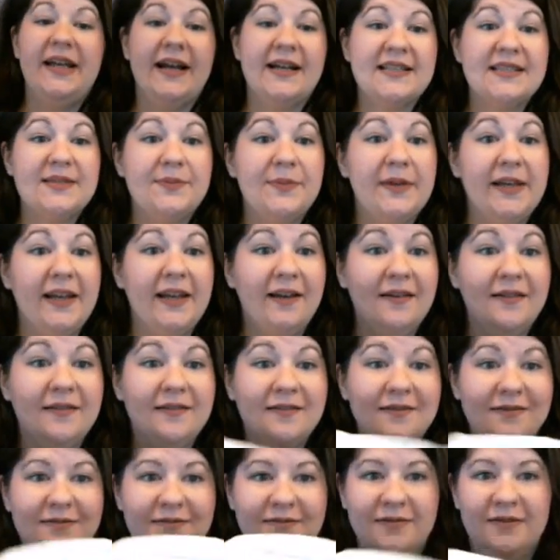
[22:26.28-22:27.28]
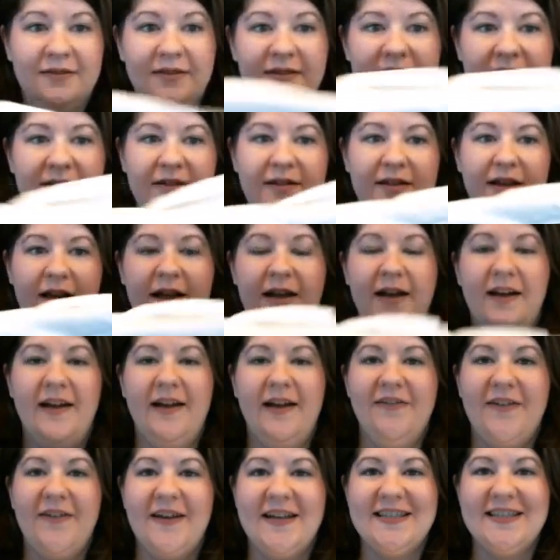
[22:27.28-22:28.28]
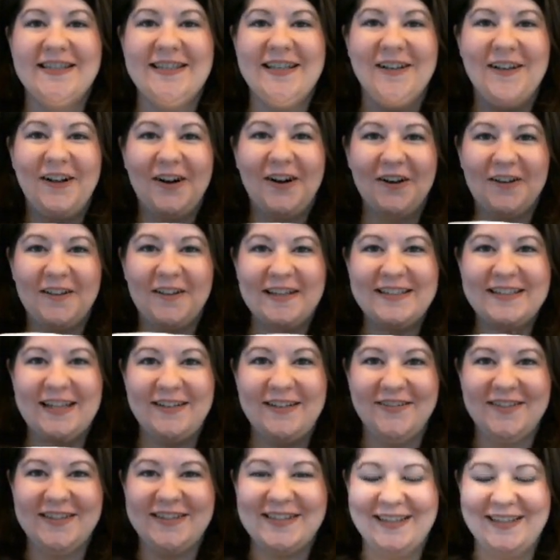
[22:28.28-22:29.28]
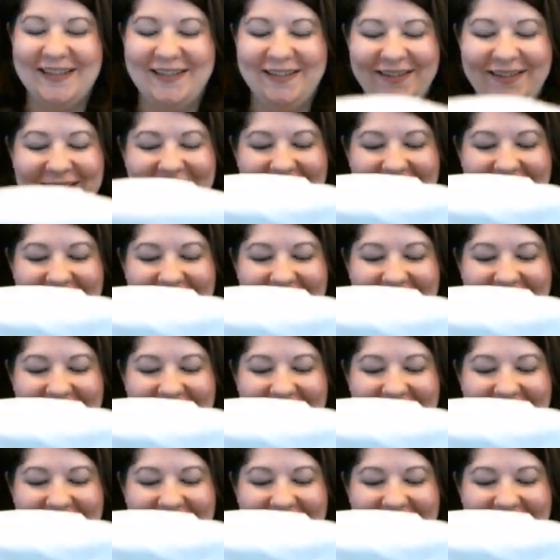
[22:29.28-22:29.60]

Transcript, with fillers: asked me uh, if I sell Harley-Davidson.